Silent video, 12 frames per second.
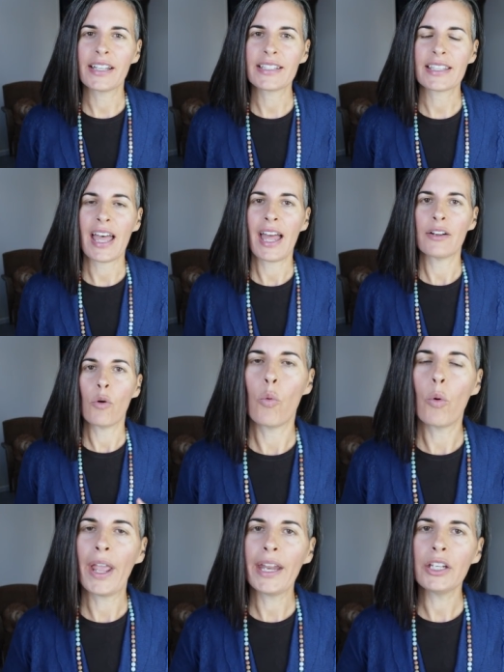is that
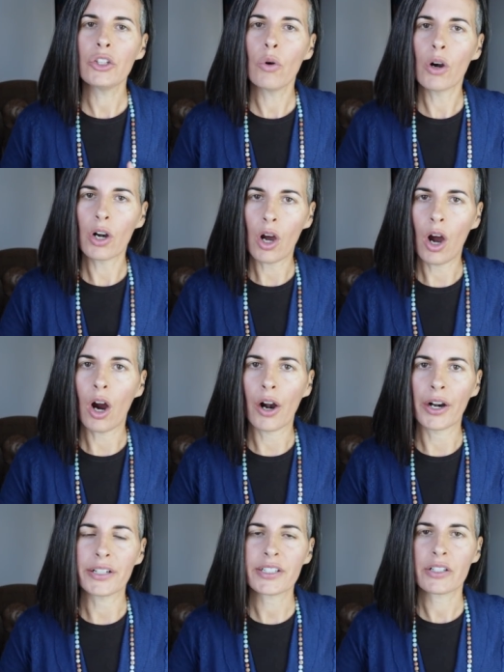when your
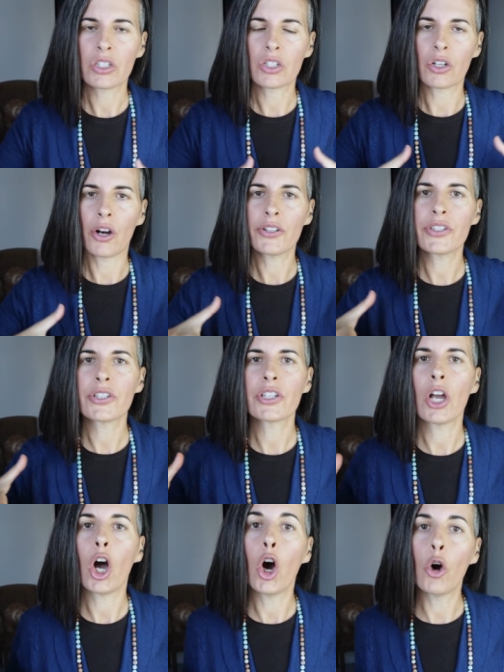heart starts
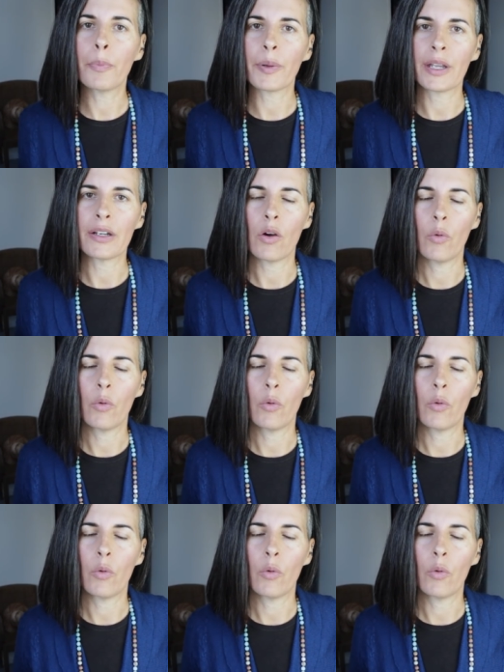to open,